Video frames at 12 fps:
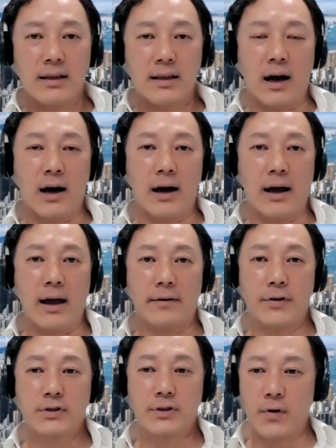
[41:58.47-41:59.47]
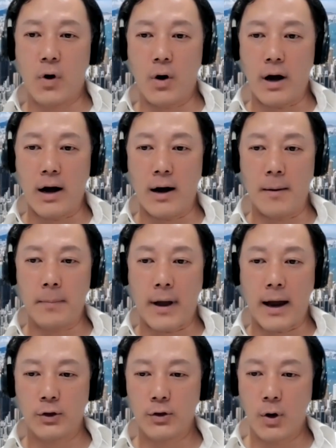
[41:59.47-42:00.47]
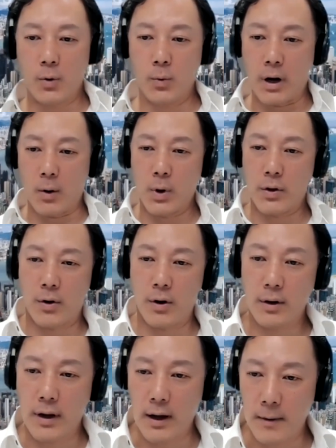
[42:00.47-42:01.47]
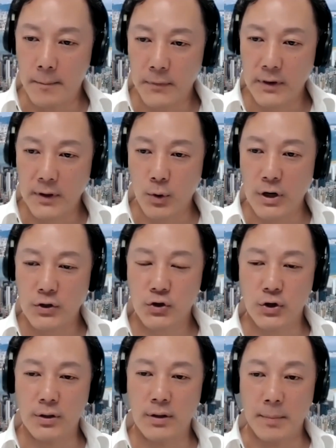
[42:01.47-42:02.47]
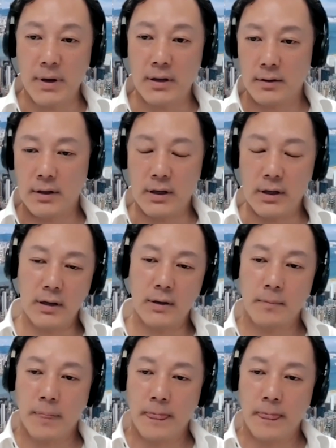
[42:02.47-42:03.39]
First of all, I don't know whether the question, the